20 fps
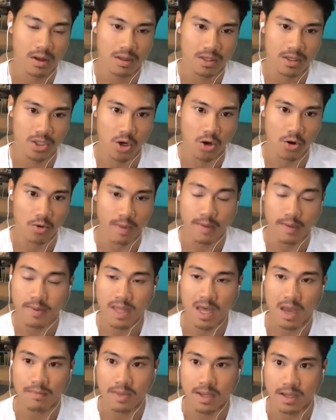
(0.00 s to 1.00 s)
So
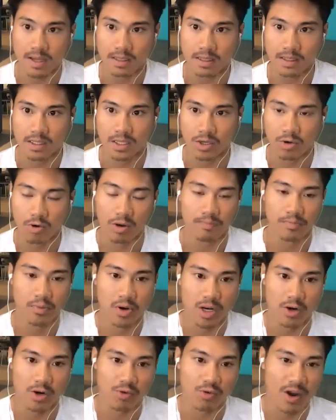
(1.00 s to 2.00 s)
maybe that means, you know what,
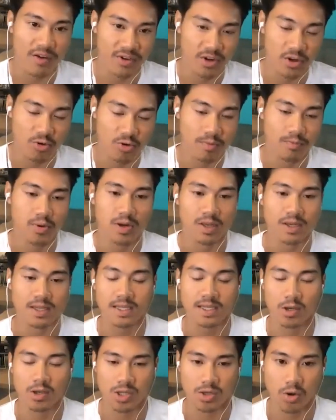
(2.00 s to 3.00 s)
putting revenue and putting
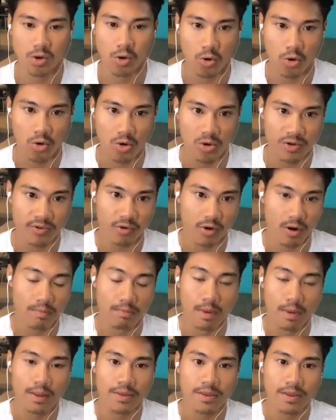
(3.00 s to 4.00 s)
sales on hold for a
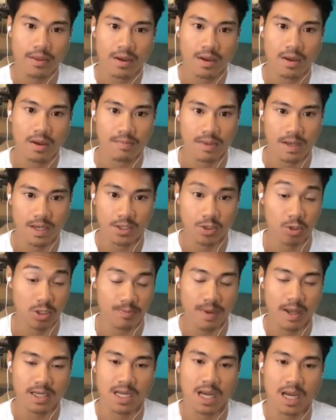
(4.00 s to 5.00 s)
month because you
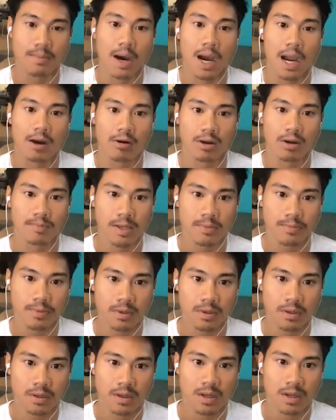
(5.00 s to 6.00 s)
spend time hiring
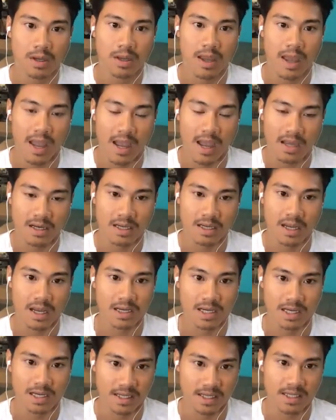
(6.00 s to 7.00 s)
people. And
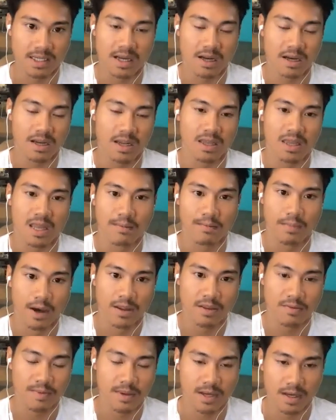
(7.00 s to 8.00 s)
does it suck in that
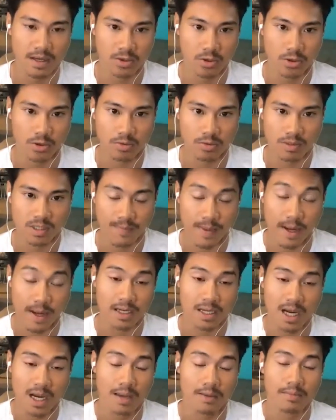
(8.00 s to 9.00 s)
month because you're
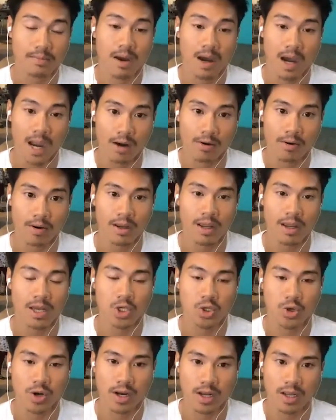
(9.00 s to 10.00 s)
spending time hiring
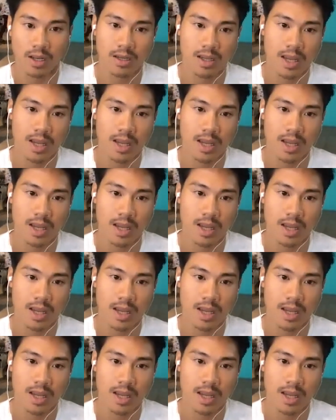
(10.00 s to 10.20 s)
and training?